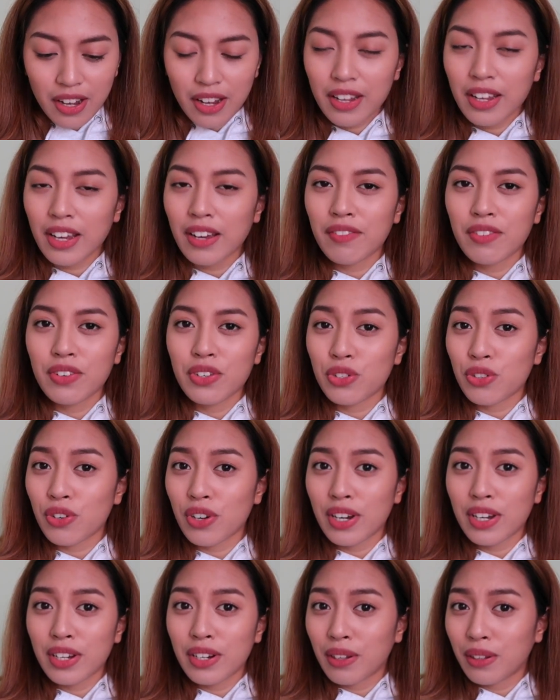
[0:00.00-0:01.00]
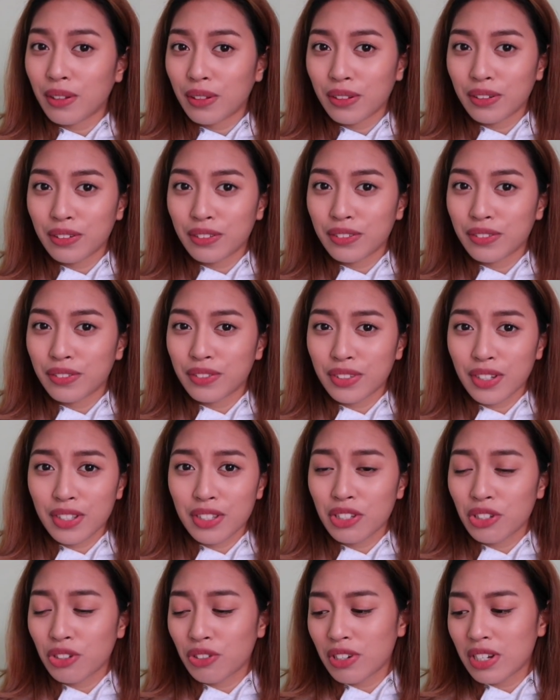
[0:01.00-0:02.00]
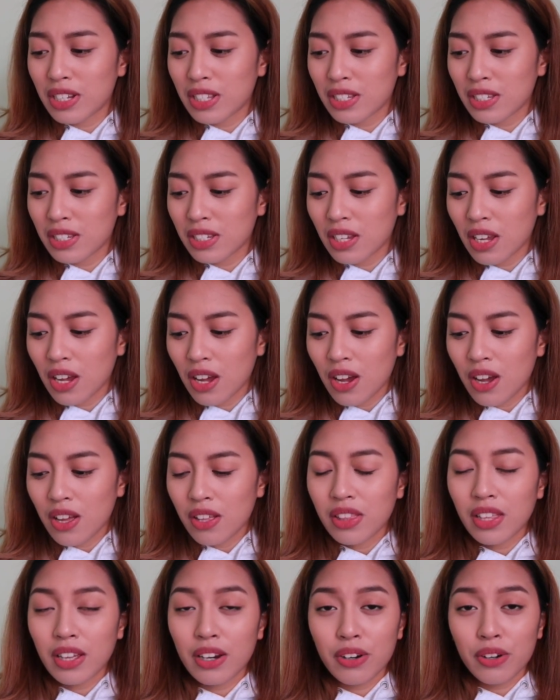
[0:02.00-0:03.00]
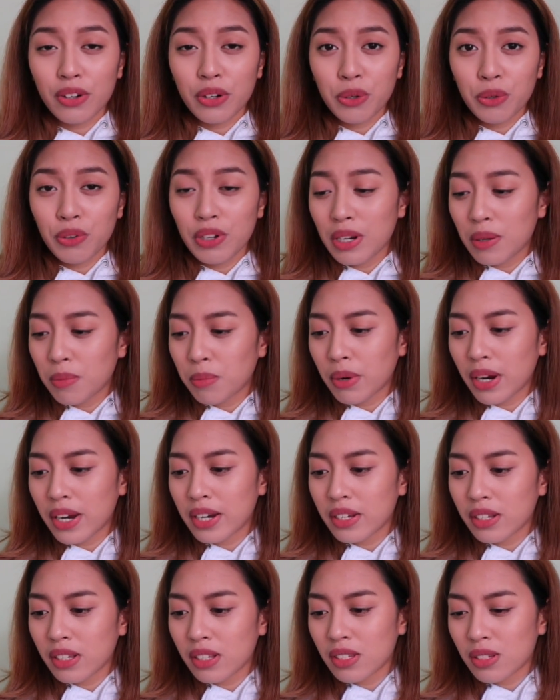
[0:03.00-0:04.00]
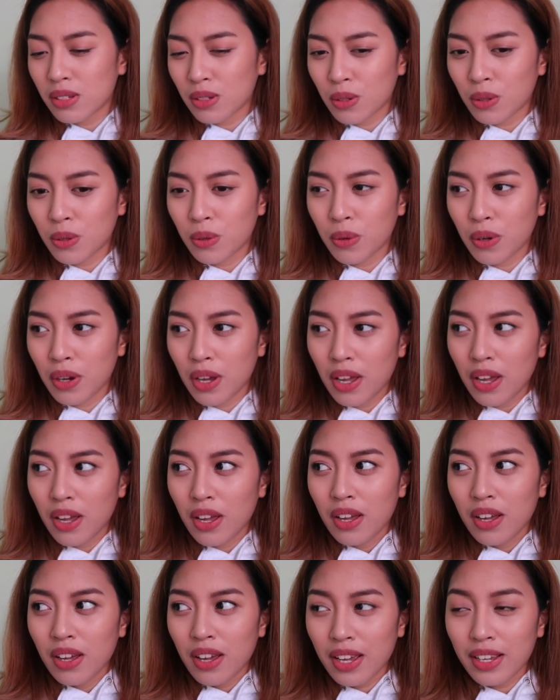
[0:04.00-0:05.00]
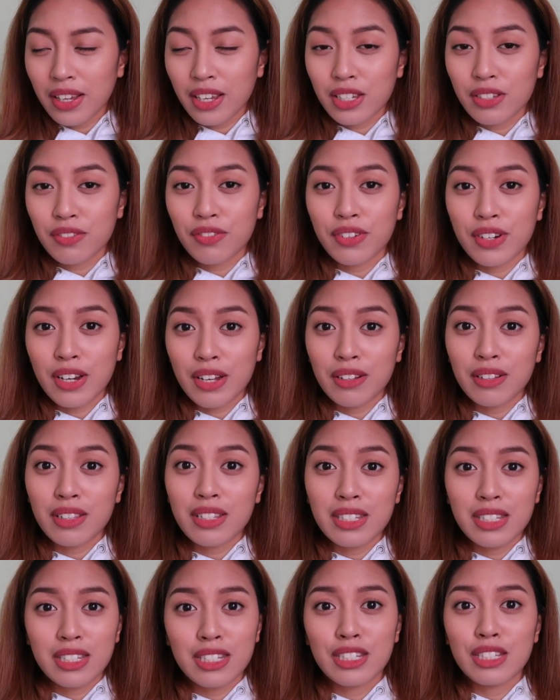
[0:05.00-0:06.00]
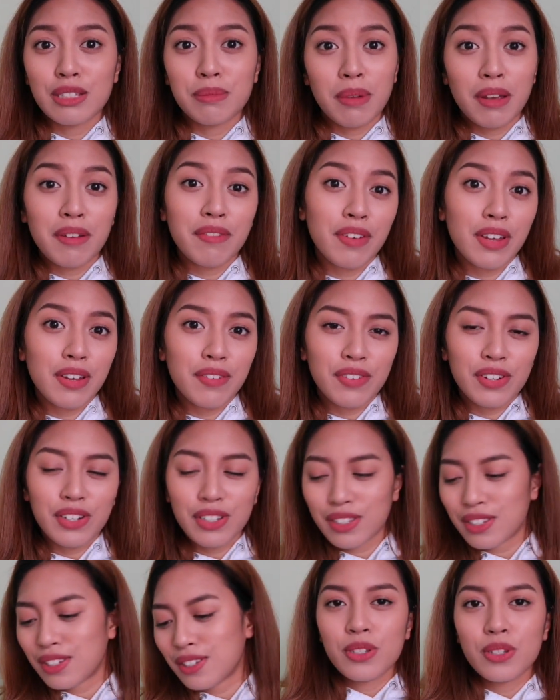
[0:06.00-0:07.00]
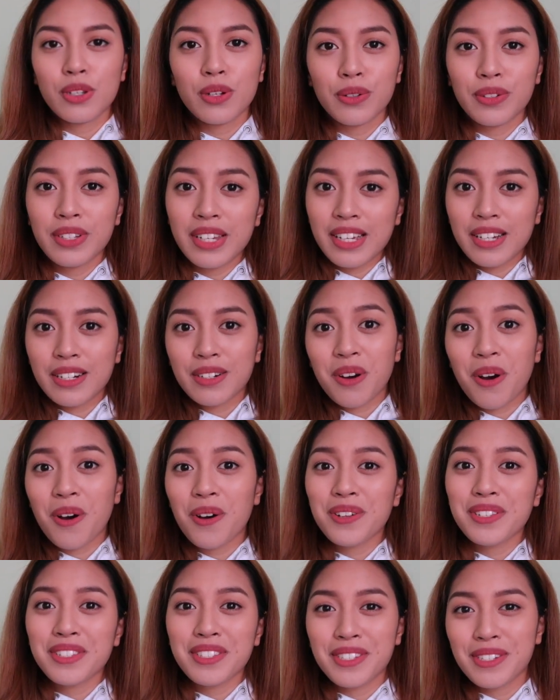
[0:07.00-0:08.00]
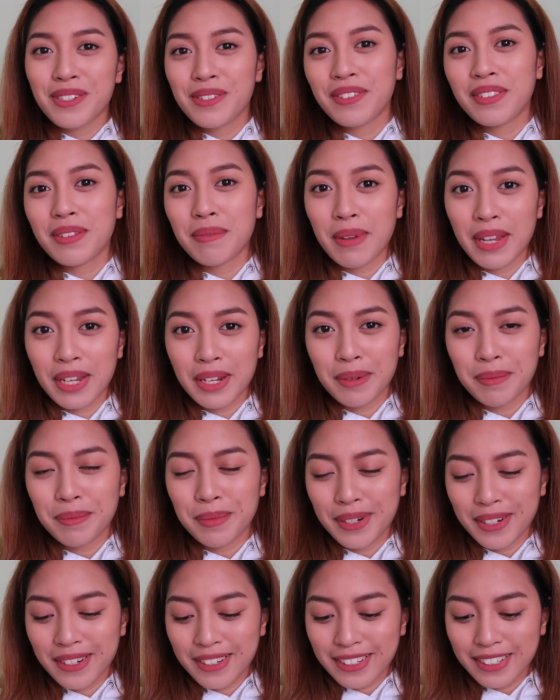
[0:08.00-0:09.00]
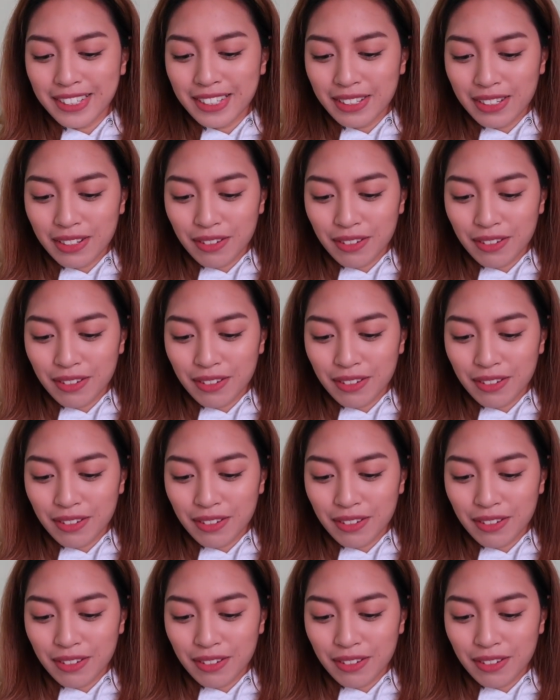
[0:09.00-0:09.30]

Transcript: I haven't tried a lot of sunscreens that are Korean branded, so I guess for now this is my favorite. So now onto the makeup products.